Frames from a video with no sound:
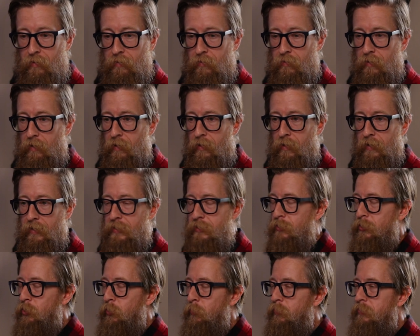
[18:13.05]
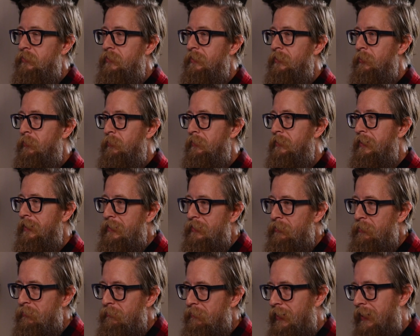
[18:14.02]
luck, and 2%
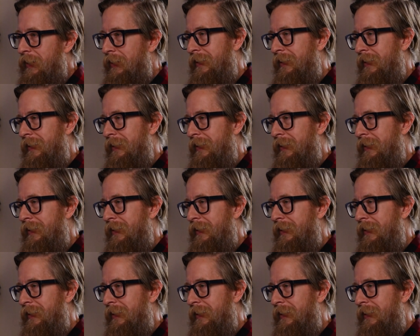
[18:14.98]
creative.